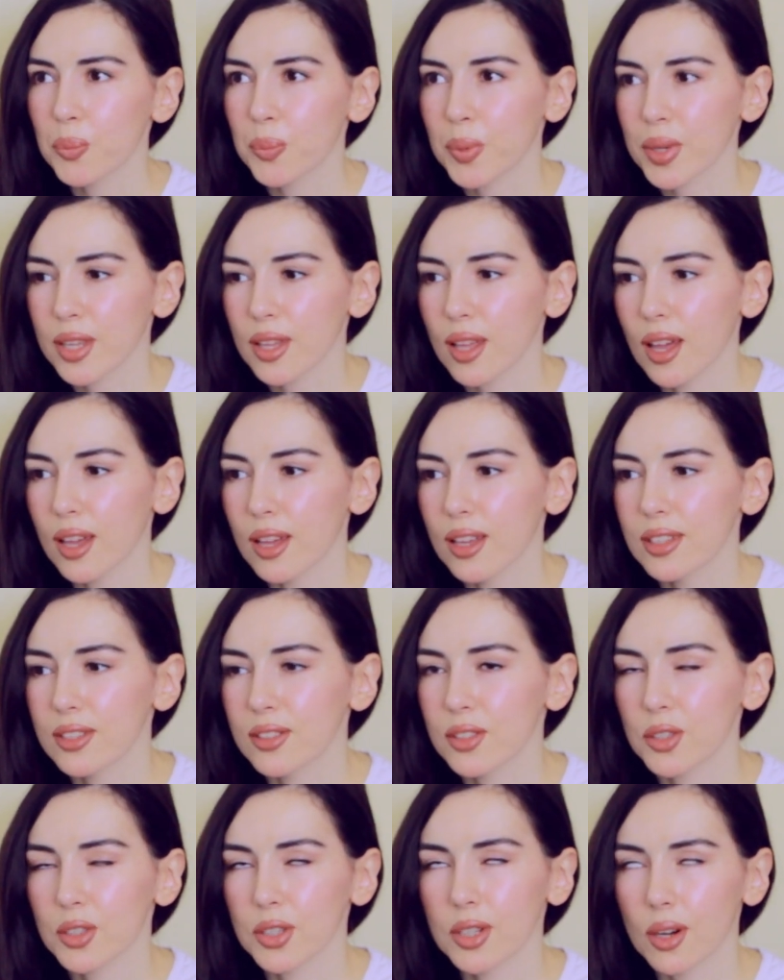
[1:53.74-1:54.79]

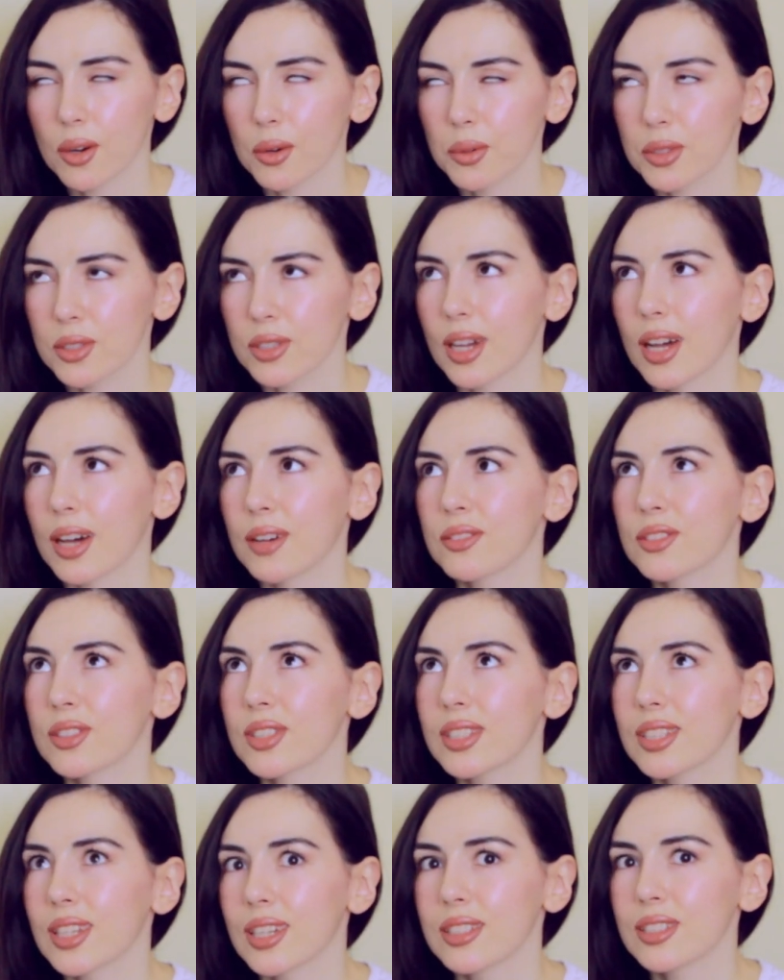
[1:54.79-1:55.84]
because you're going to have
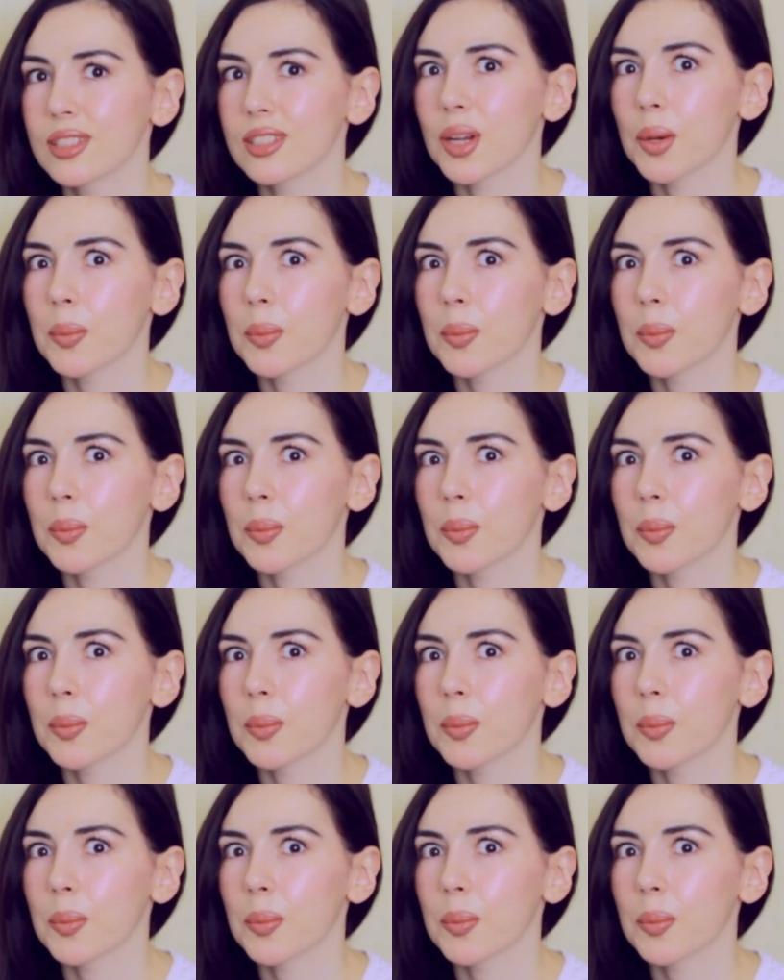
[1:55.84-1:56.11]
such